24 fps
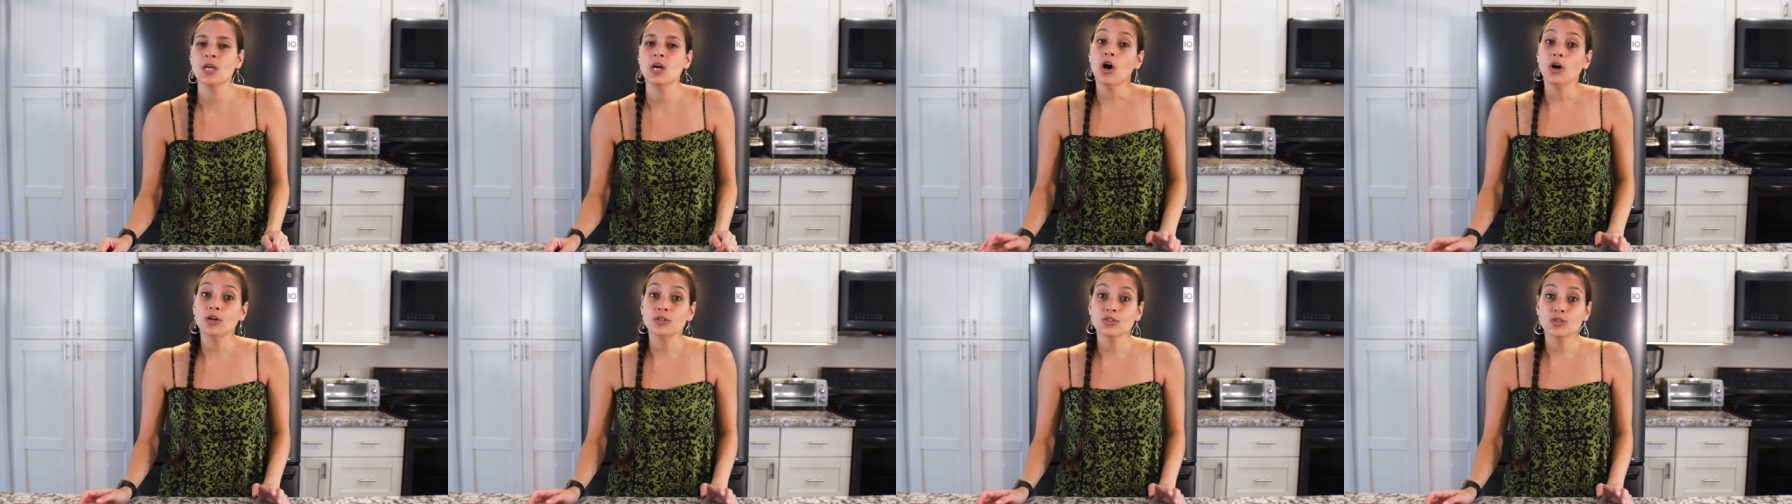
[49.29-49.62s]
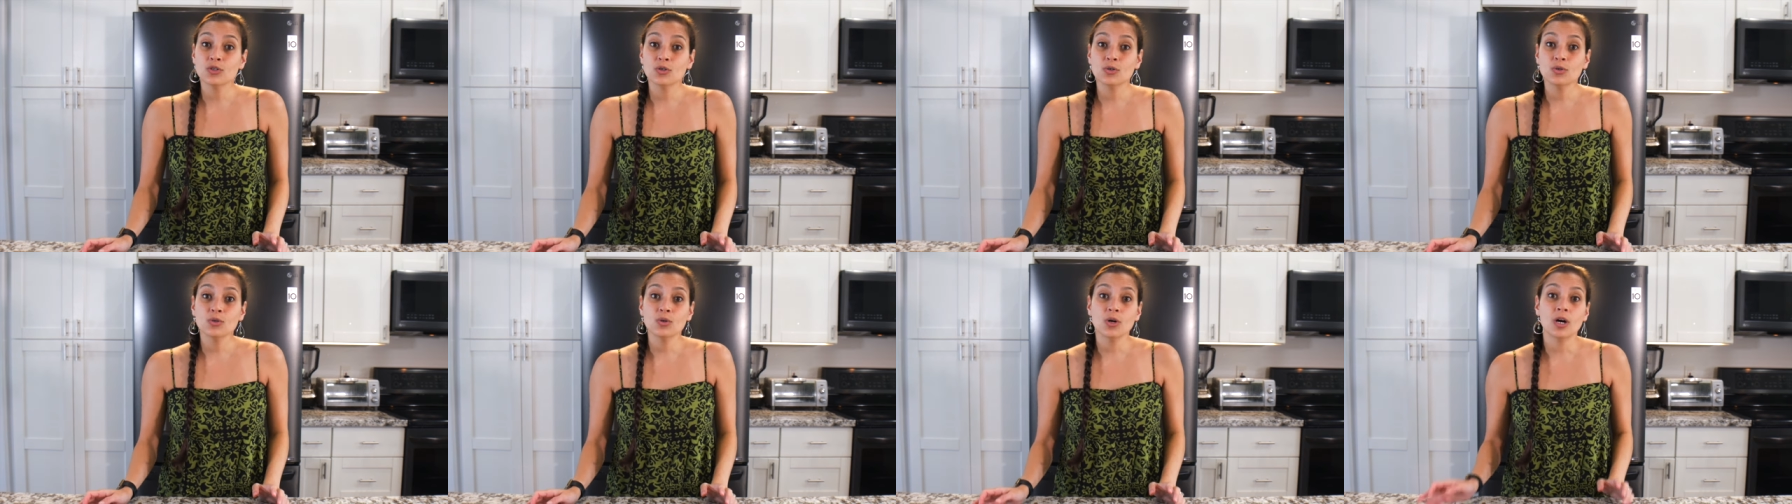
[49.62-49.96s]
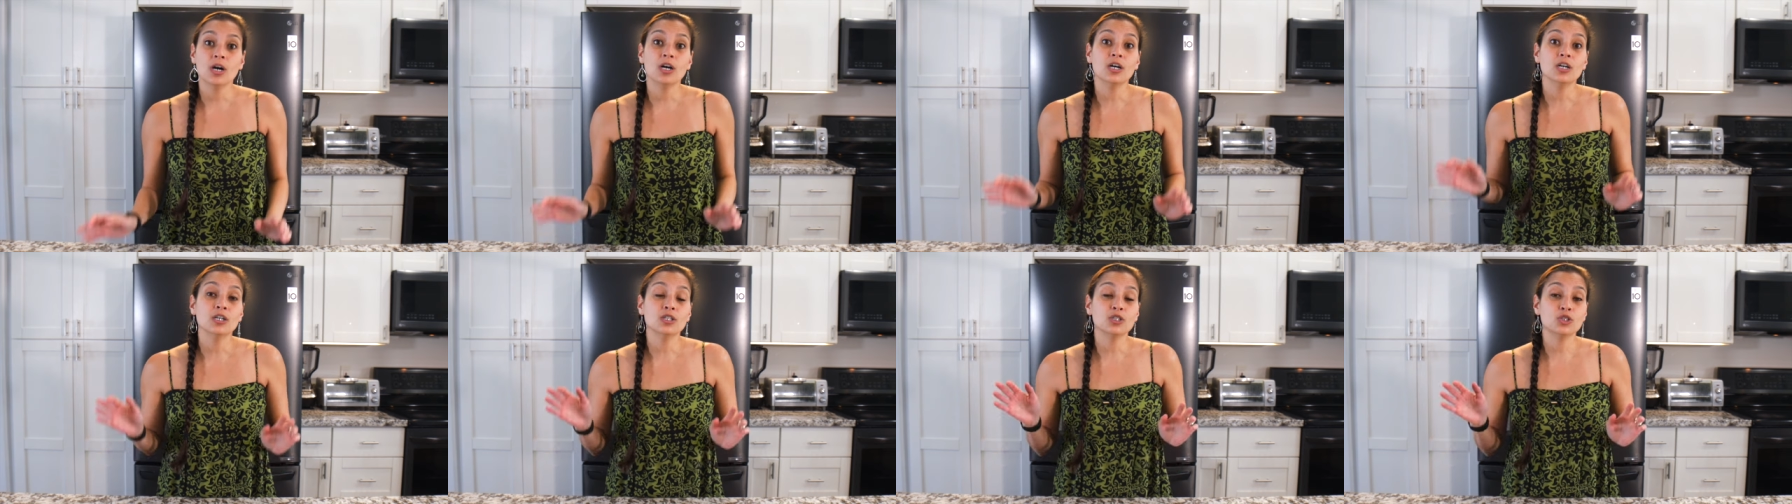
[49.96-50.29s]
Also,
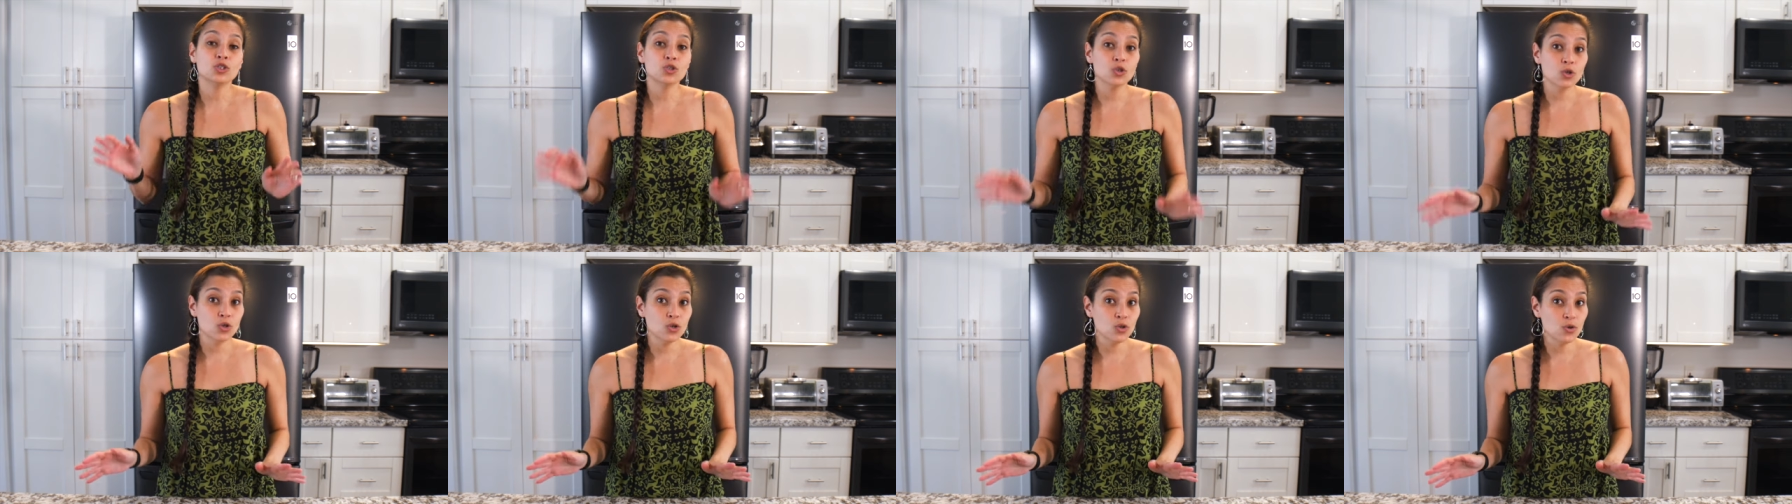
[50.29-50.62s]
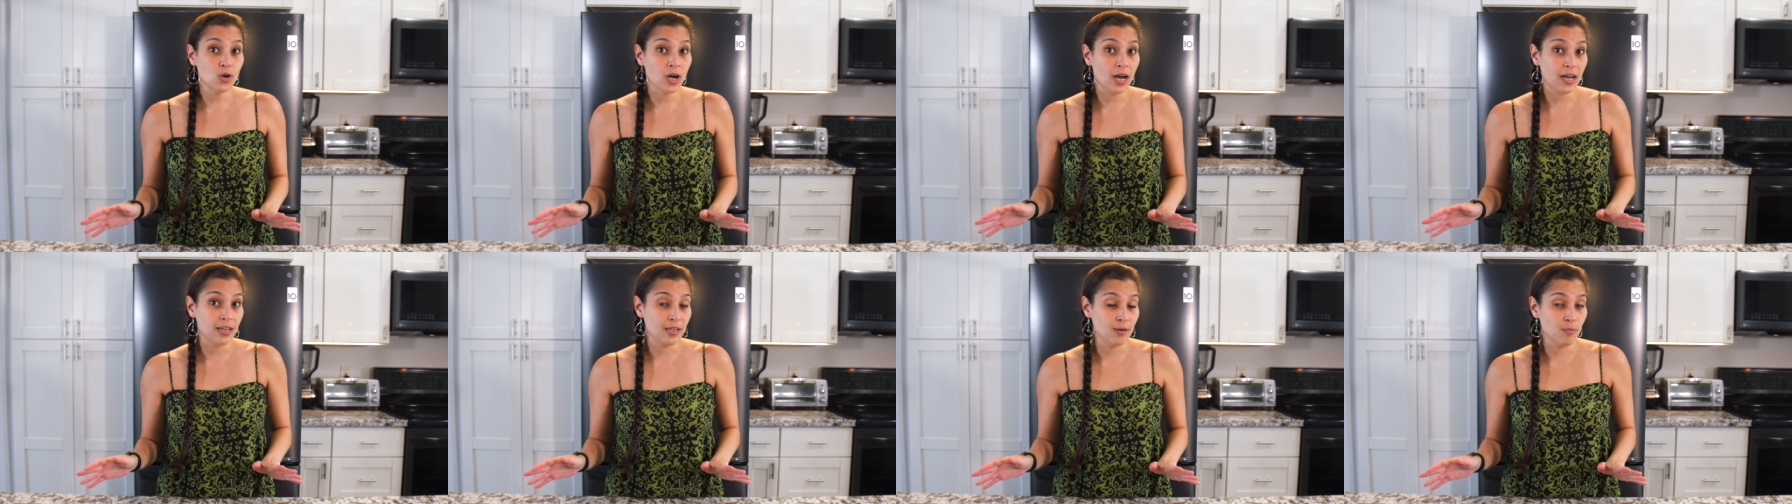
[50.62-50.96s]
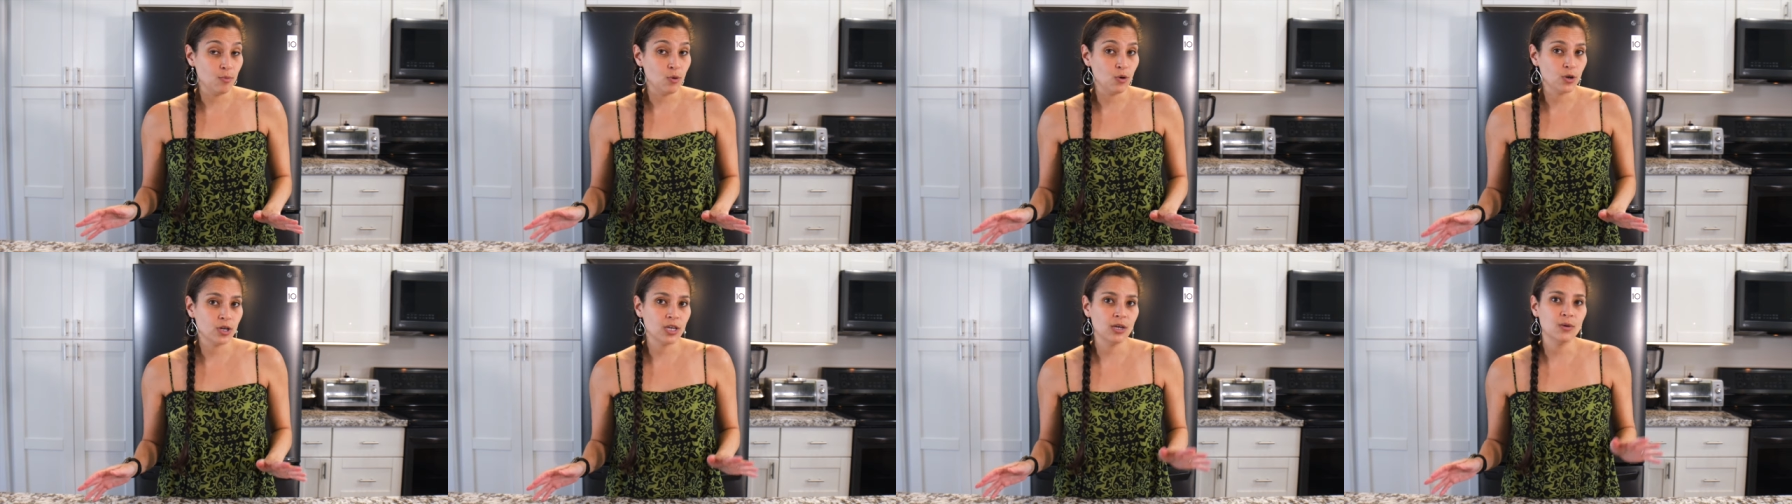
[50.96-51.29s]
a shoyu ahi
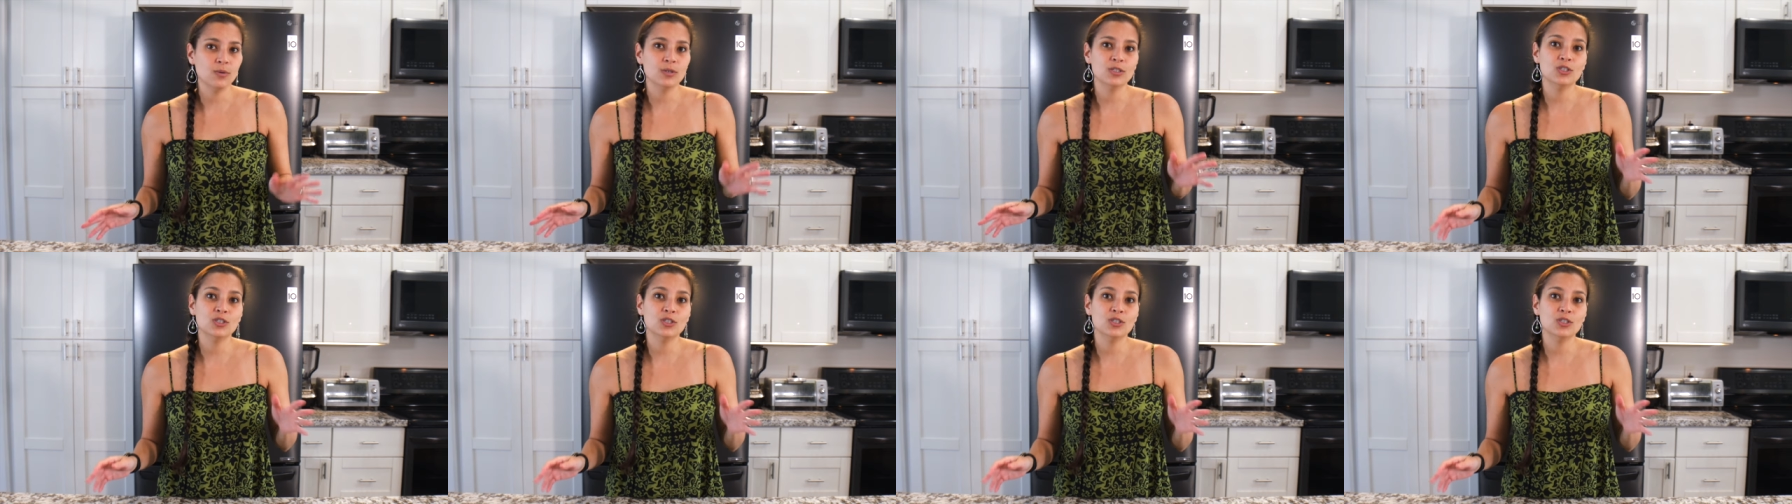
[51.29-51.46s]
poke,